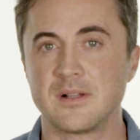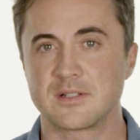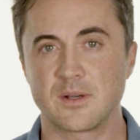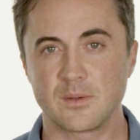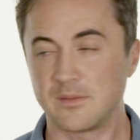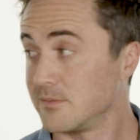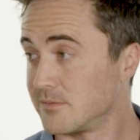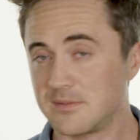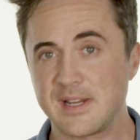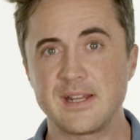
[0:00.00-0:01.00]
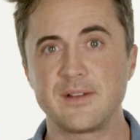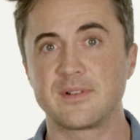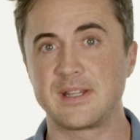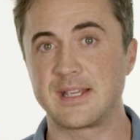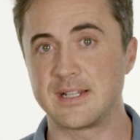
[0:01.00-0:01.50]
So reading
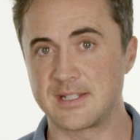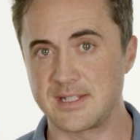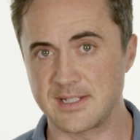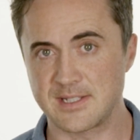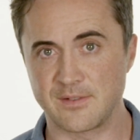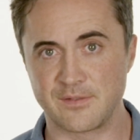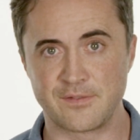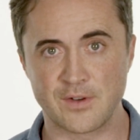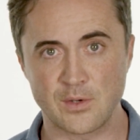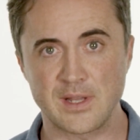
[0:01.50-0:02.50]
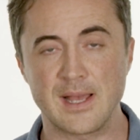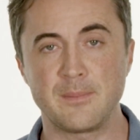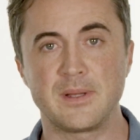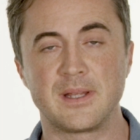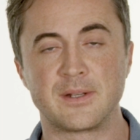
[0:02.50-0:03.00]
really consists of
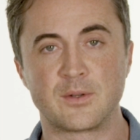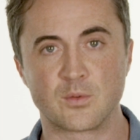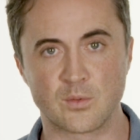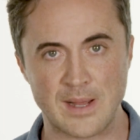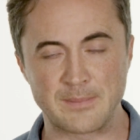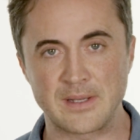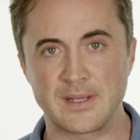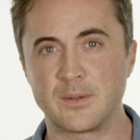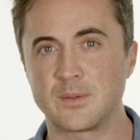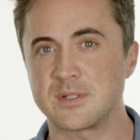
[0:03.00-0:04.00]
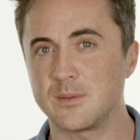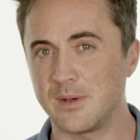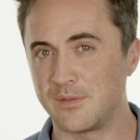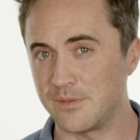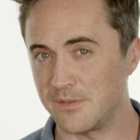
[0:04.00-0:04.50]
vocab and grammar and also
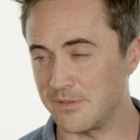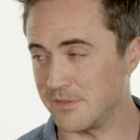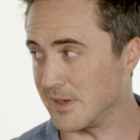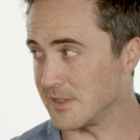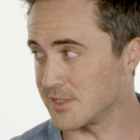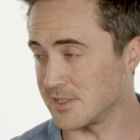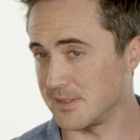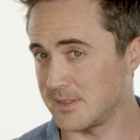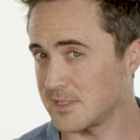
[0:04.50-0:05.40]
a function.